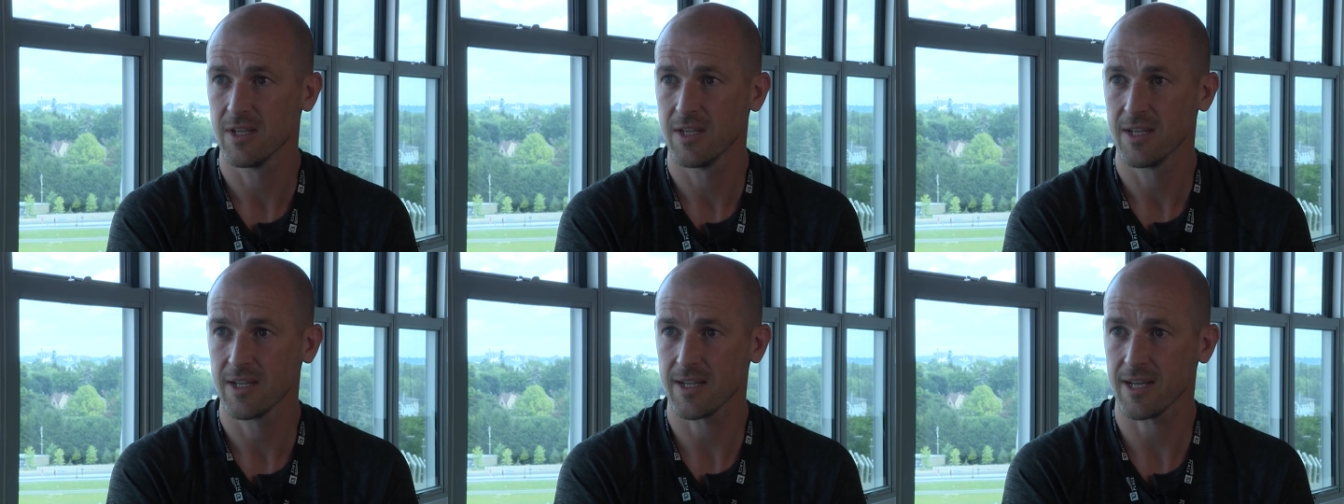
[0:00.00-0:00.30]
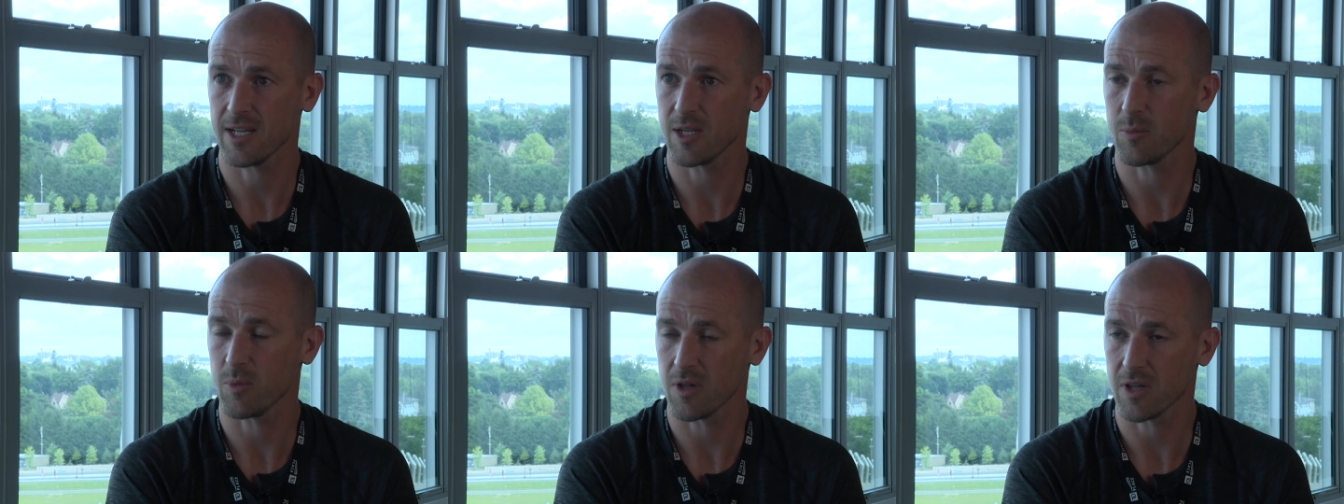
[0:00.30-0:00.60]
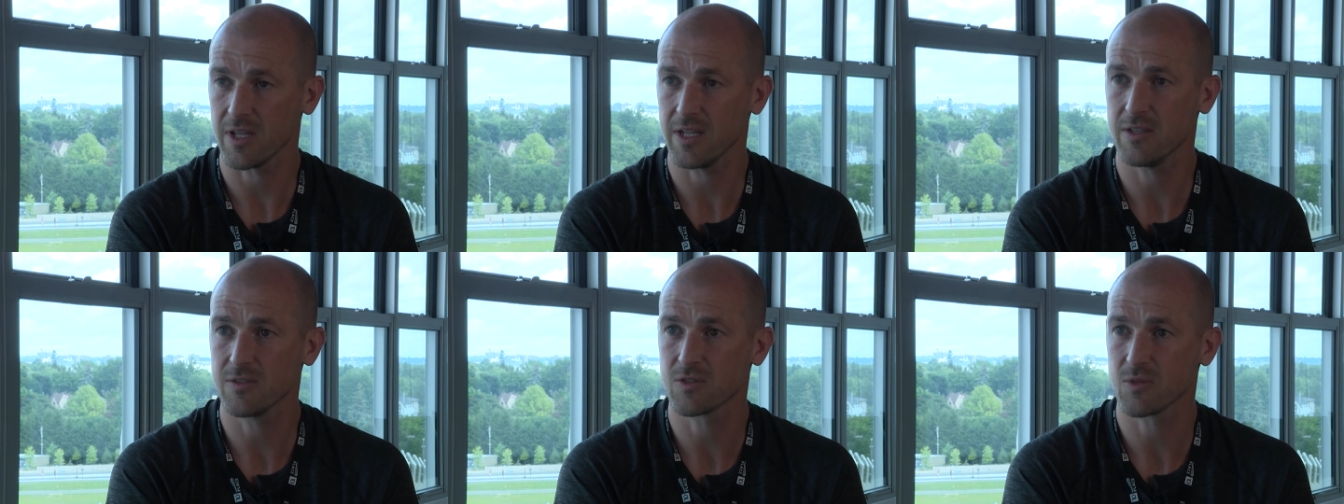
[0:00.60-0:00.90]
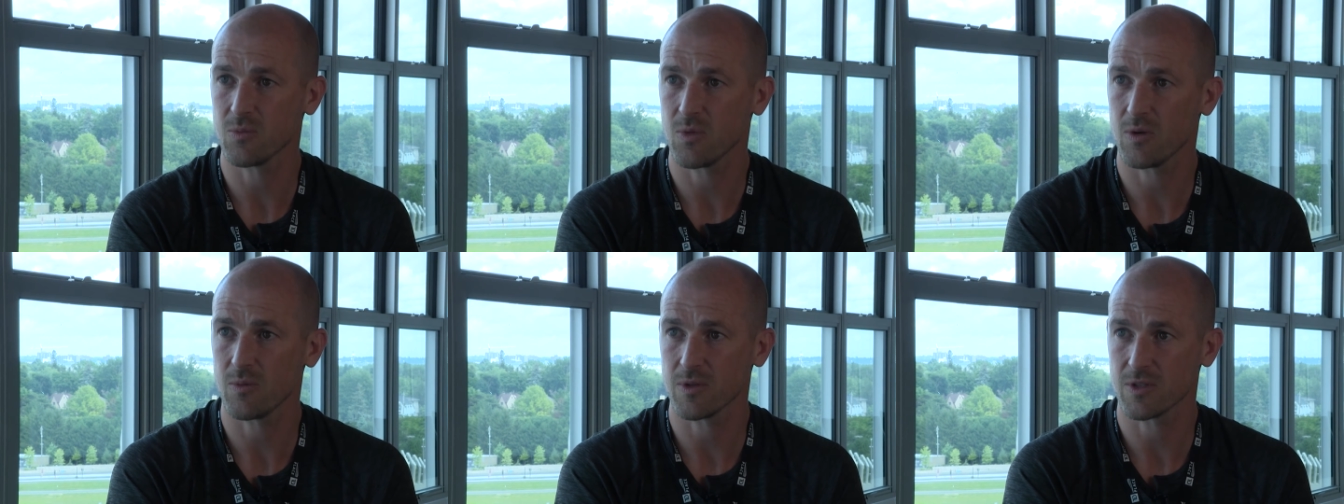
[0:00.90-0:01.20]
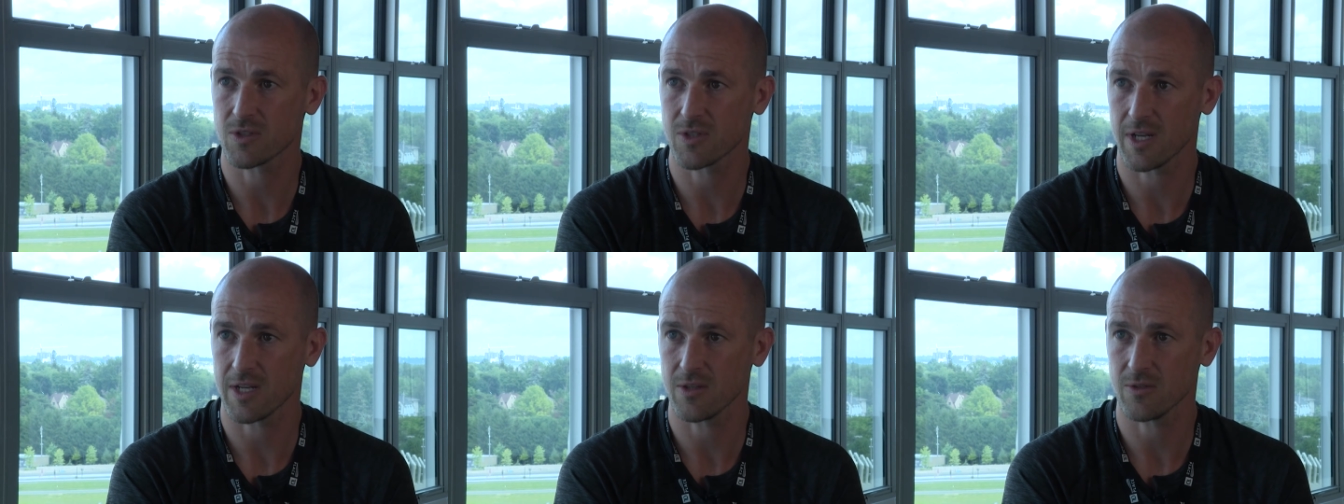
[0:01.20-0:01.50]
kind of believes in what we're
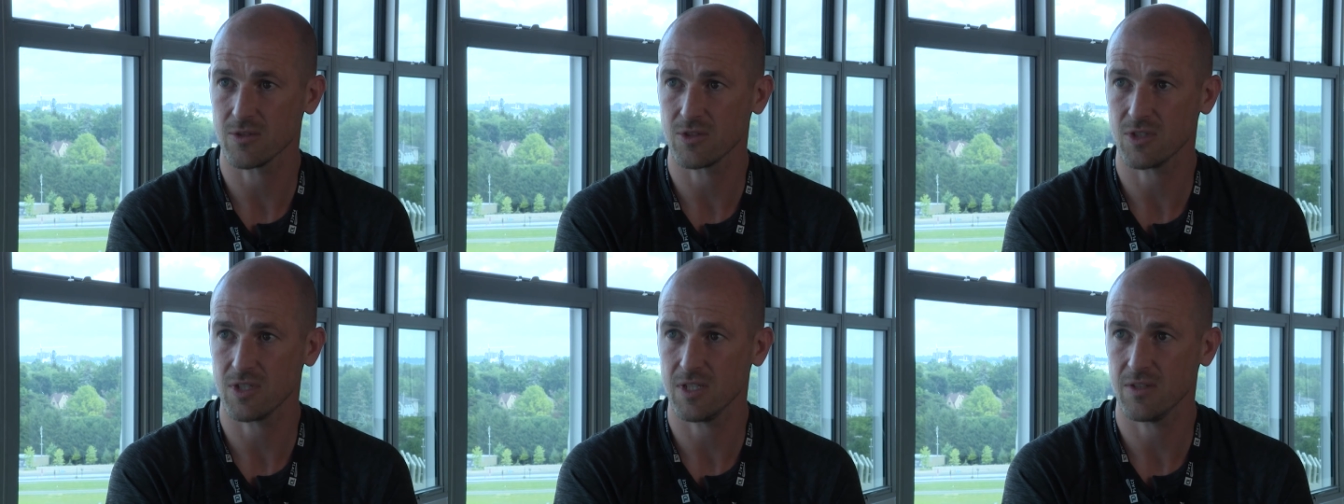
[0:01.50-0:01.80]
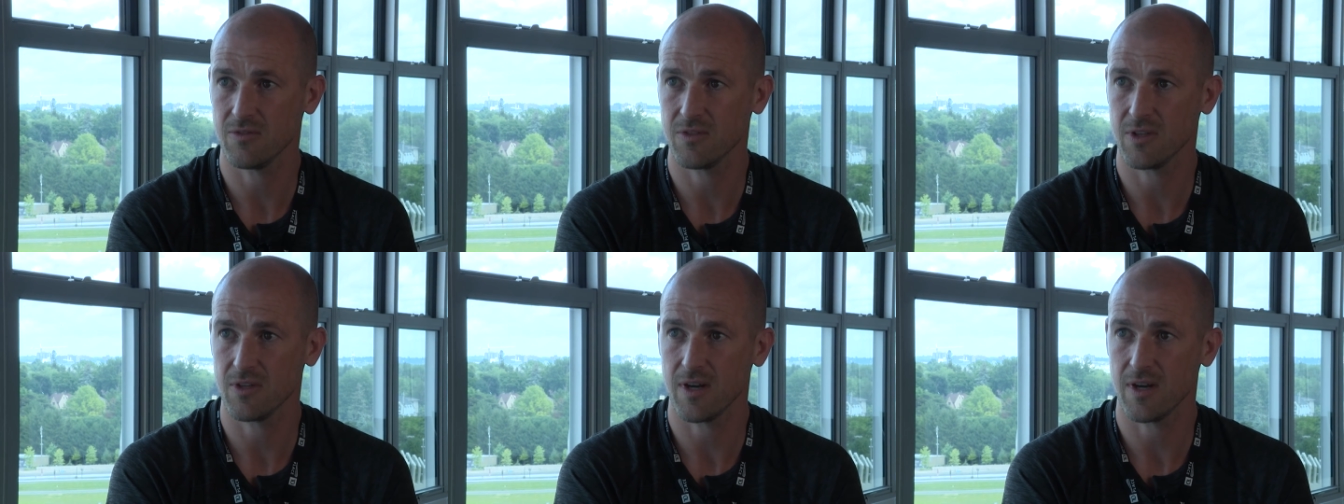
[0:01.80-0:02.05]
trying to achieve here.